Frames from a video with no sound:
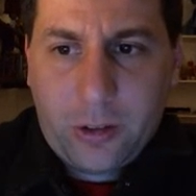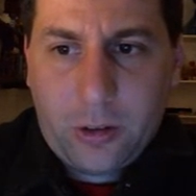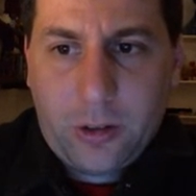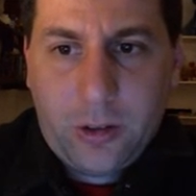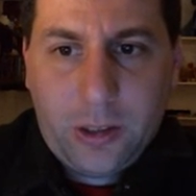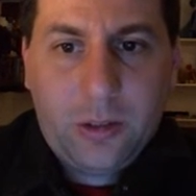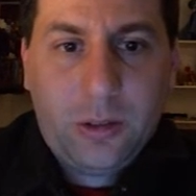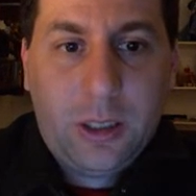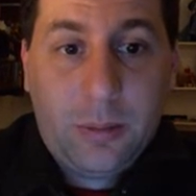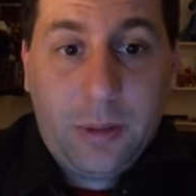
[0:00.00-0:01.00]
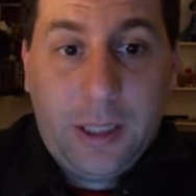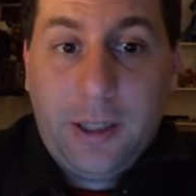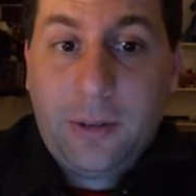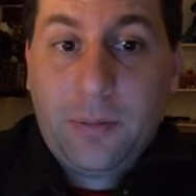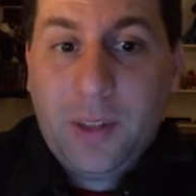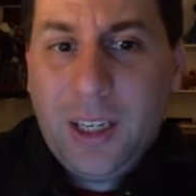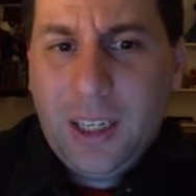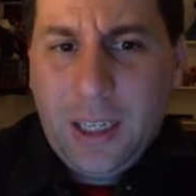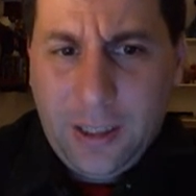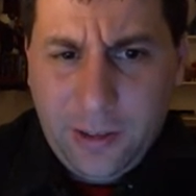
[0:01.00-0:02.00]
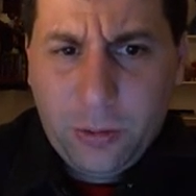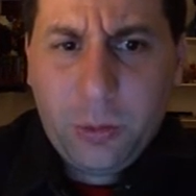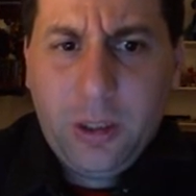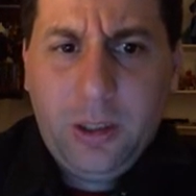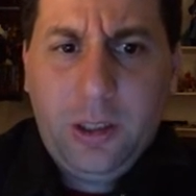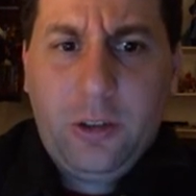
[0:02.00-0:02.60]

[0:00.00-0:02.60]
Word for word: are going to come down. And it's really